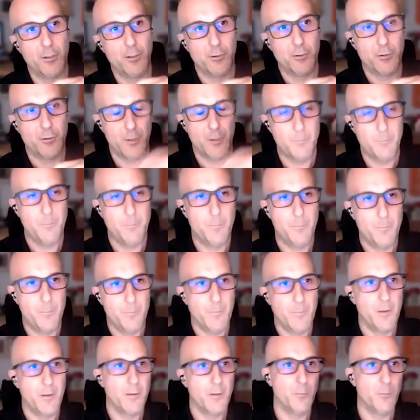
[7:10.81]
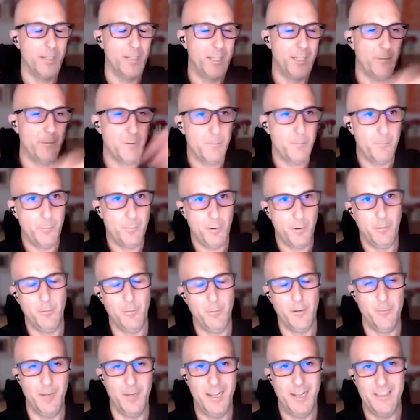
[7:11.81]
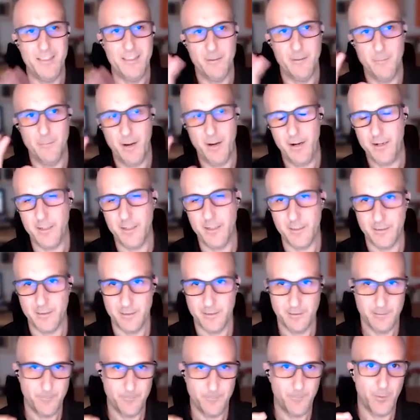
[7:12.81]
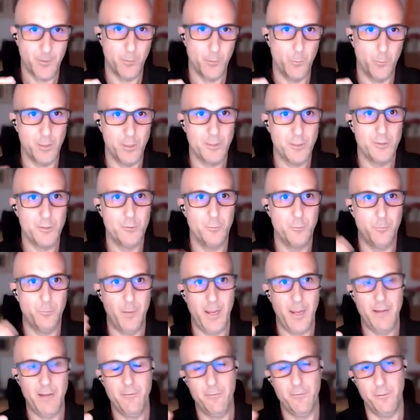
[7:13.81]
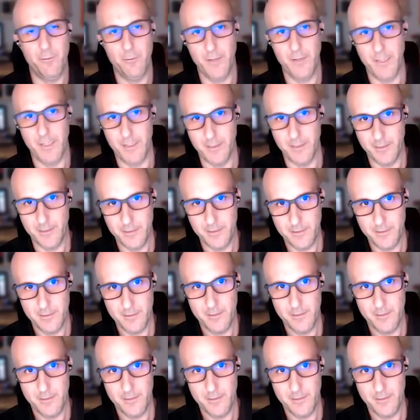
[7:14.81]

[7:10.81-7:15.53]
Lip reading: some whatever problem and the market wants to pay for it,